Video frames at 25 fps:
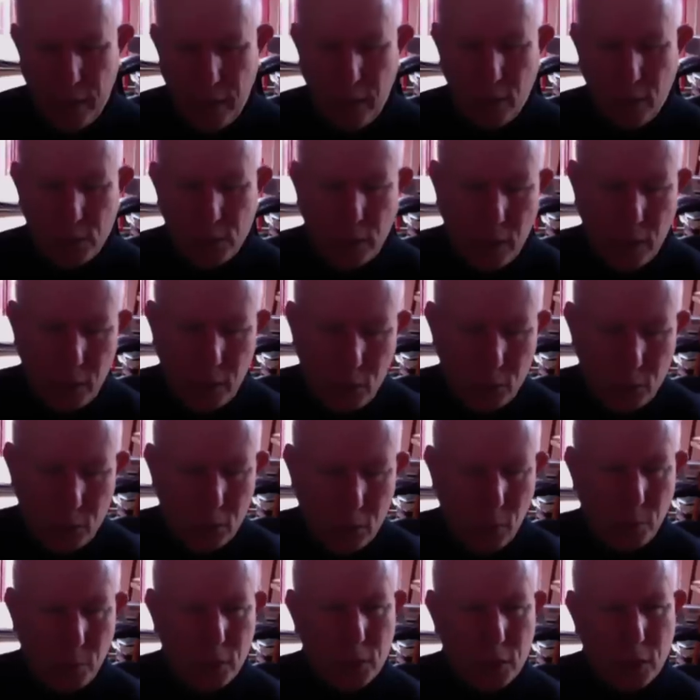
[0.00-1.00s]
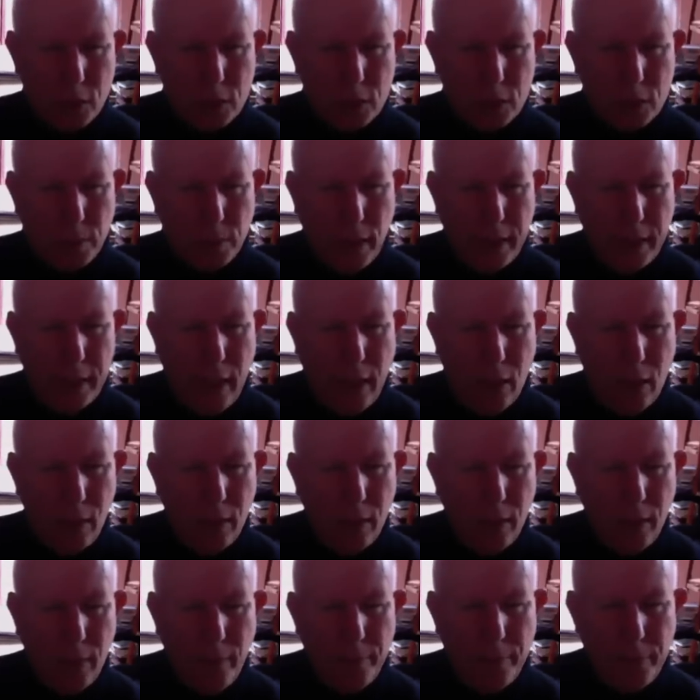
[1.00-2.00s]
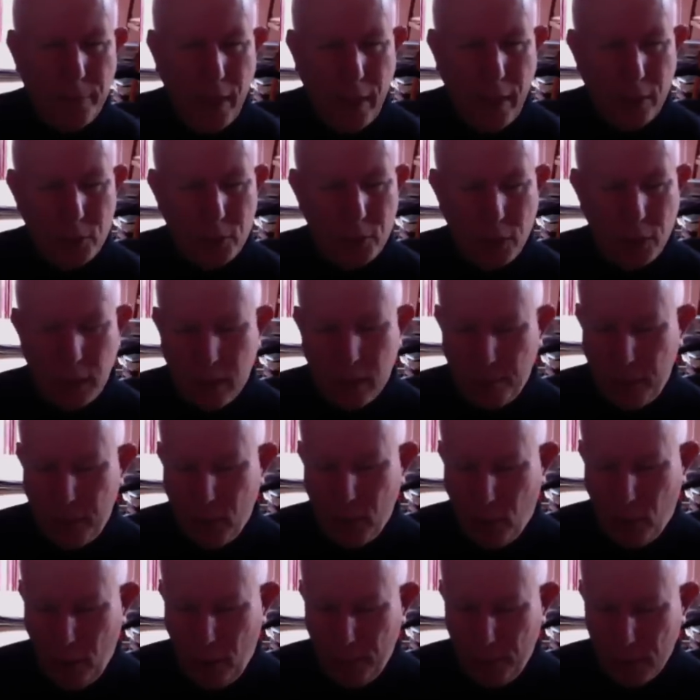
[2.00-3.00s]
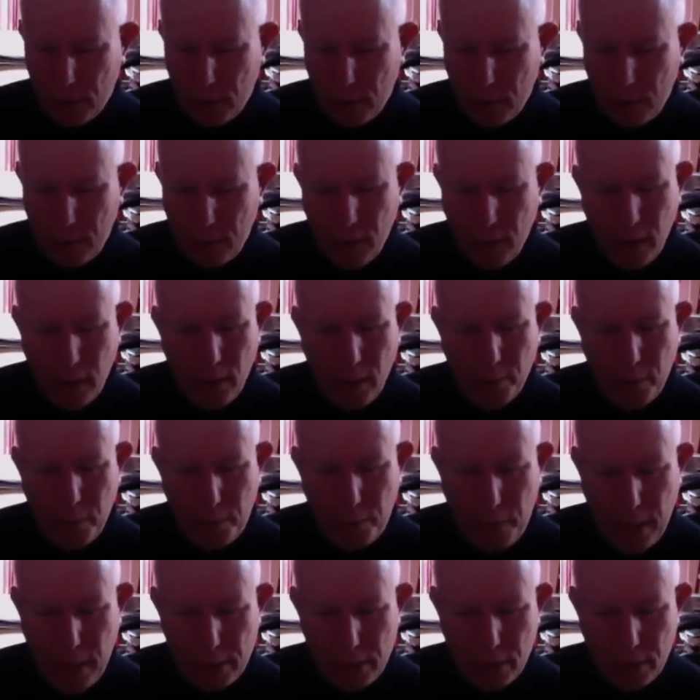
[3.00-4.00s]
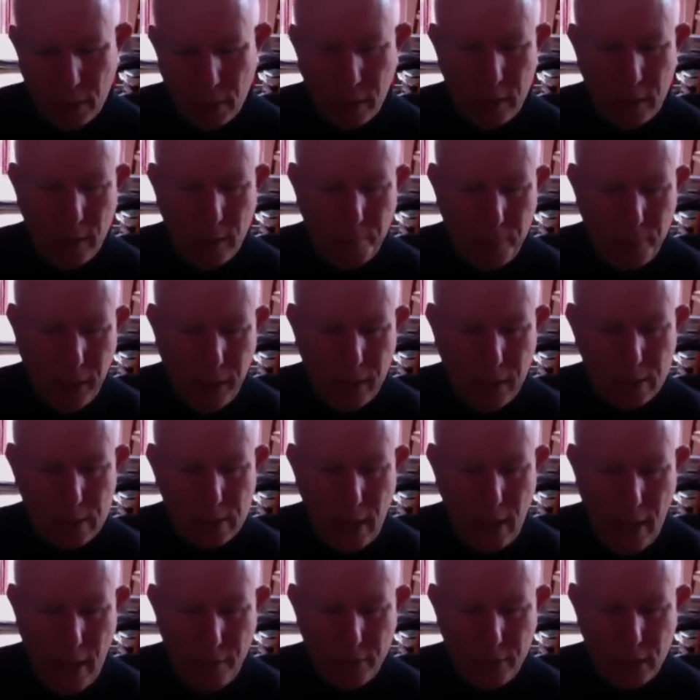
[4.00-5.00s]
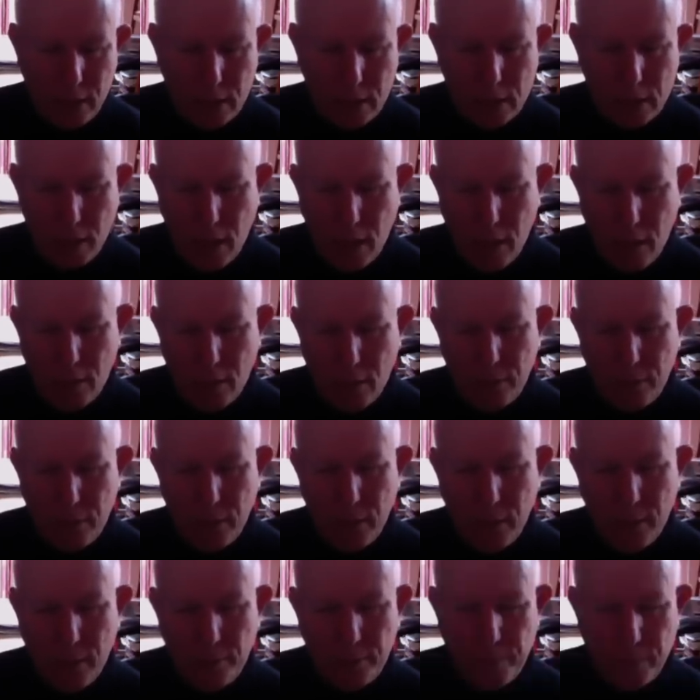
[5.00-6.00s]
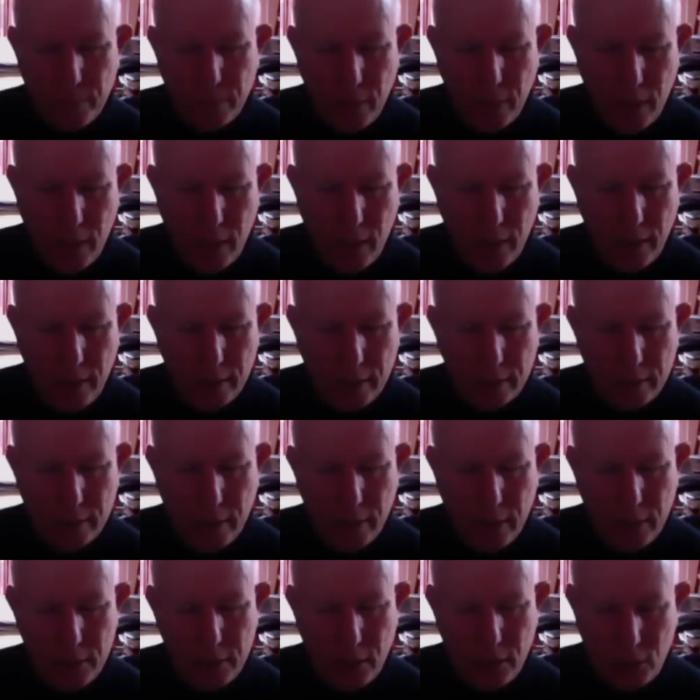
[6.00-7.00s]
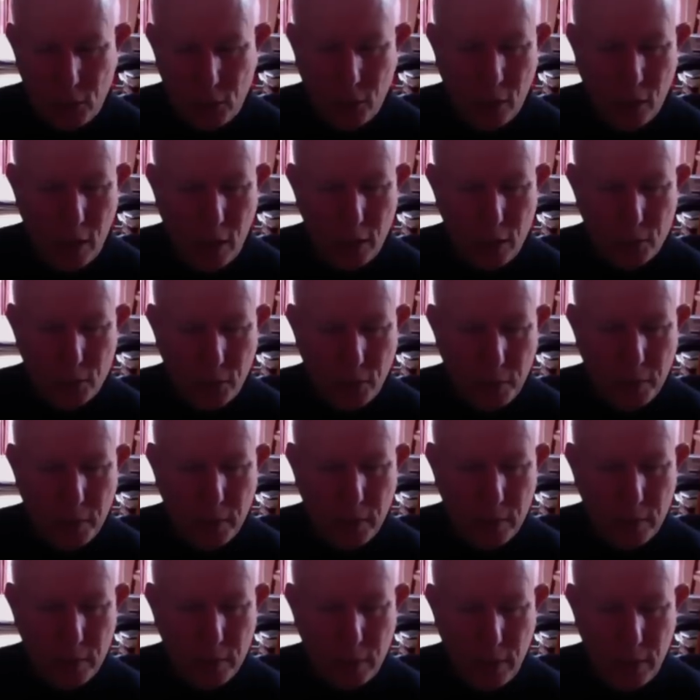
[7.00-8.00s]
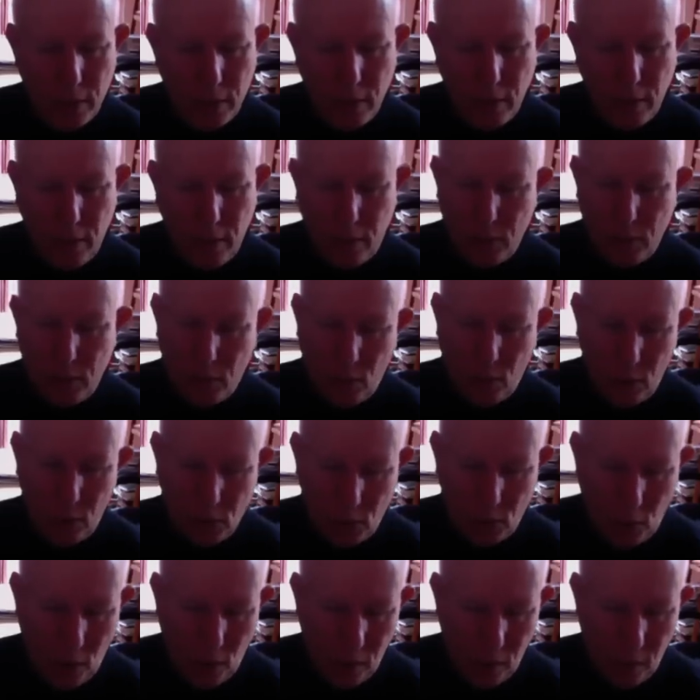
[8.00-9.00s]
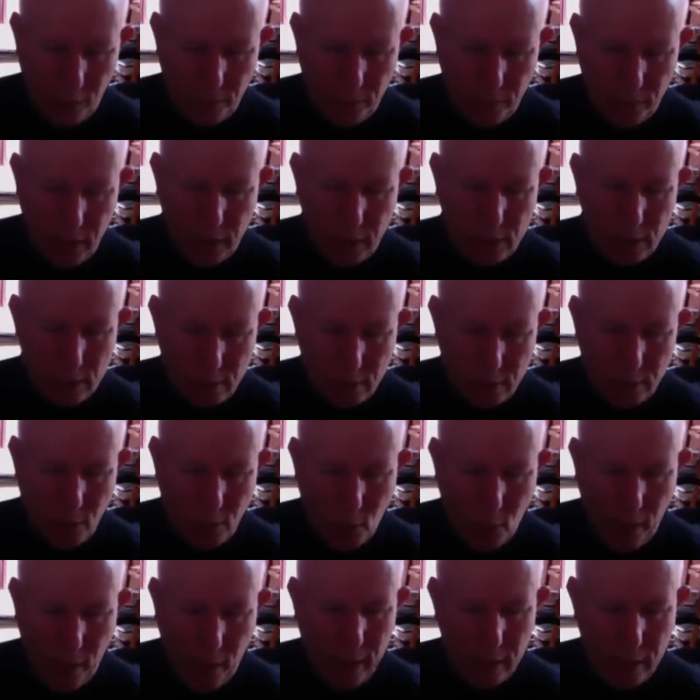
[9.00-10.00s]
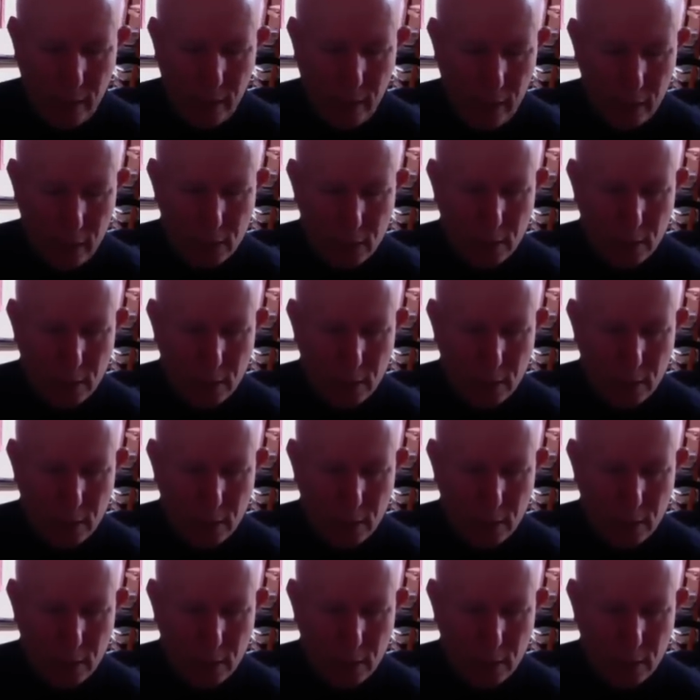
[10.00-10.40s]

on YouTube which explain how energy can be harvested. But basically, the biggest evidence of uh, a discharge from a is is all of these the way it's